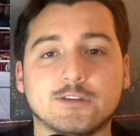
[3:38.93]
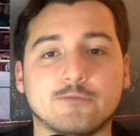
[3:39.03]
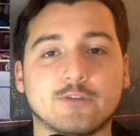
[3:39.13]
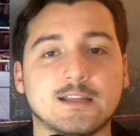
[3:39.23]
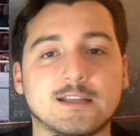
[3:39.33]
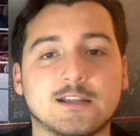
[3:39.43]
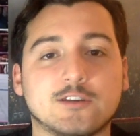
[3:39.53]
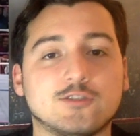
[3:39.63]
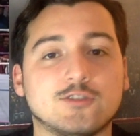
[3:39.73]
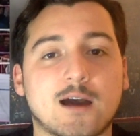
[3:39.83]
He really did a
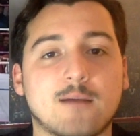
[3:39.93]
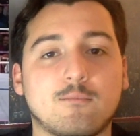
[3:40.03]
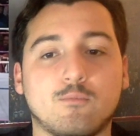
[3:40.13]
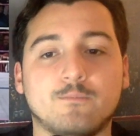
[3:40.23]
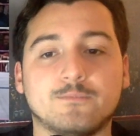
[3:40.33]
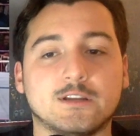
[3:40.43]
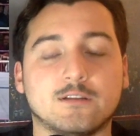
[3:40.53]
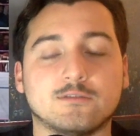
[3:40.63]
good job, you know,